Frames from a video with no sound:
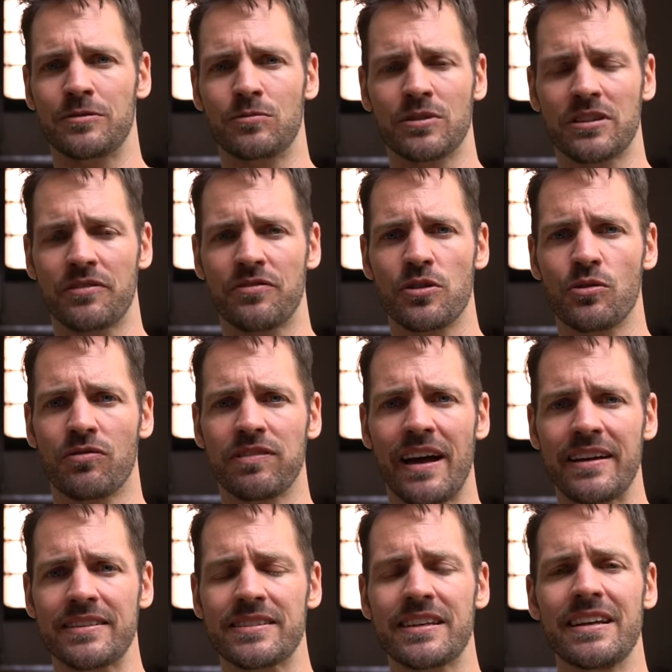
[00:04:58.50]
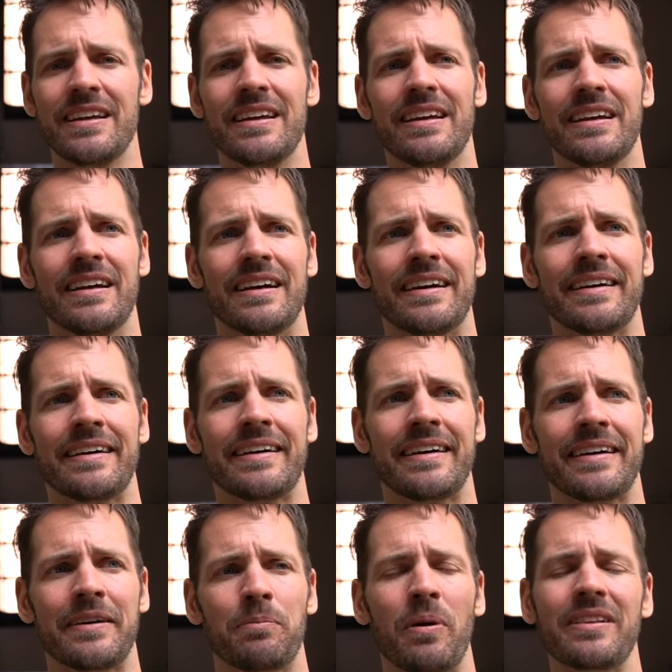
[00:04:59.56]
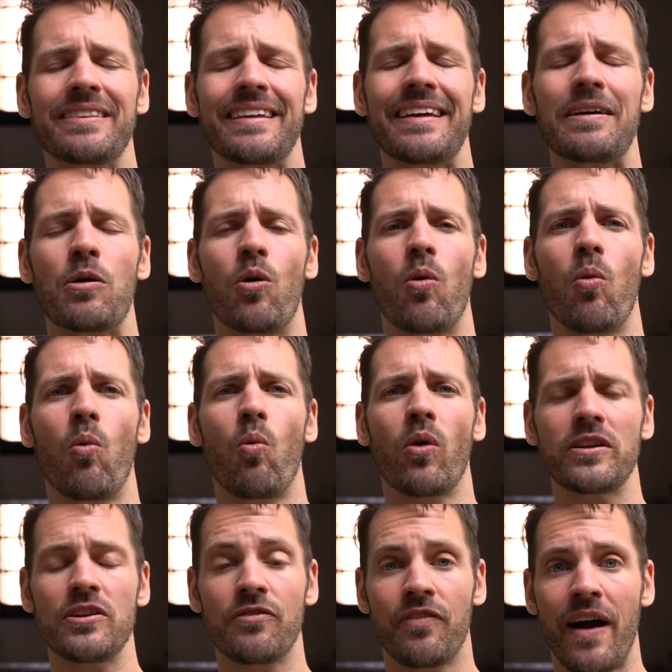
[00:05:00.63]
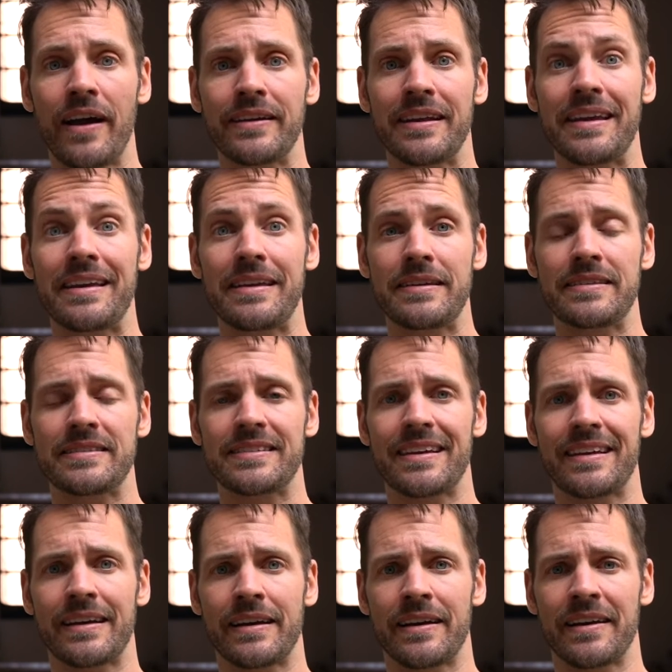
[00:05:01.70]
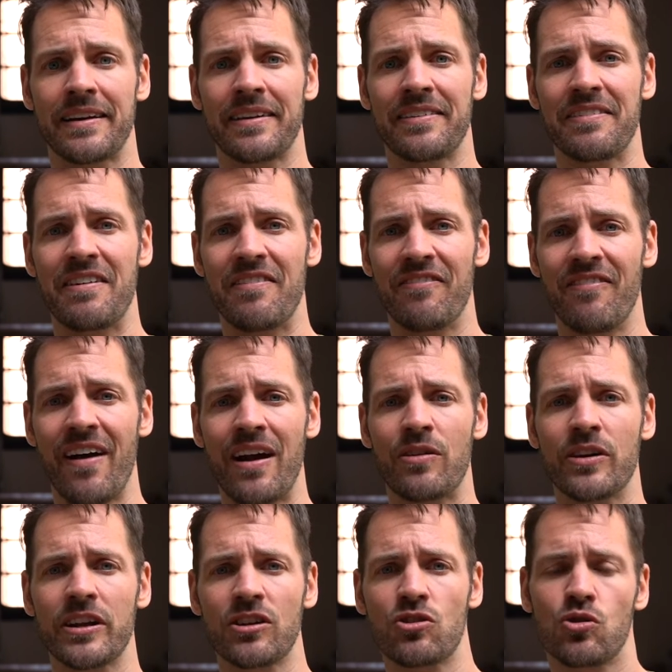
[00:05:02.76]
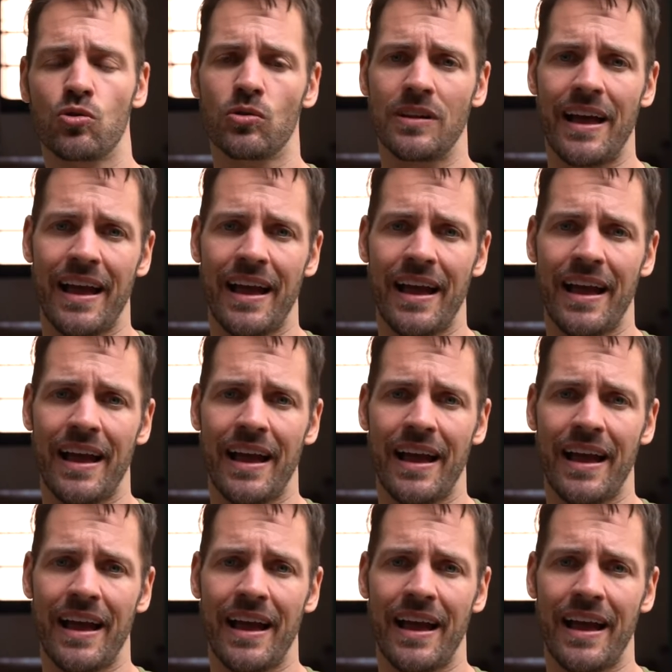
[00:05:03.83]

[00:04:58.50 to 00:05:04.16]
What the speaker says: with a few flights, But what you find is very cool